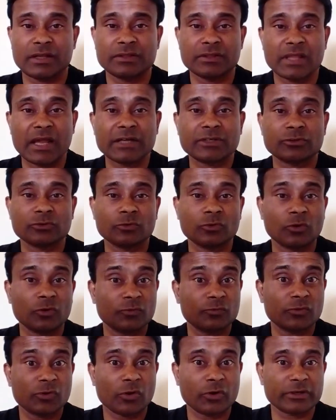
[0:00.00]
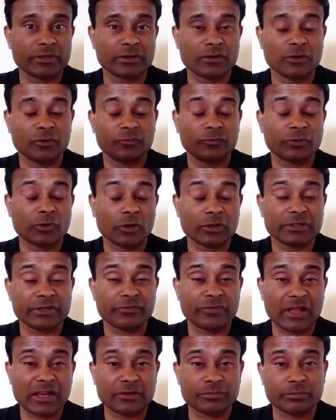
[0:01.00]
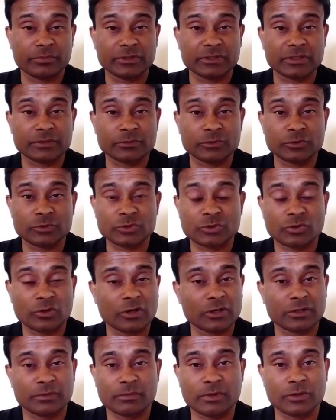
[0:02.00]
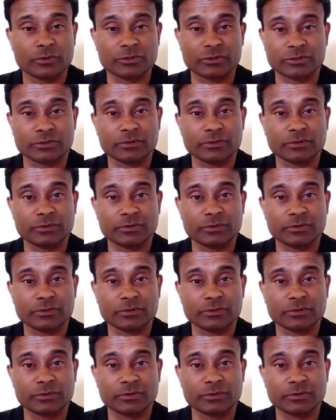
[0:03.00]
and that to overall development I'm going to talk about.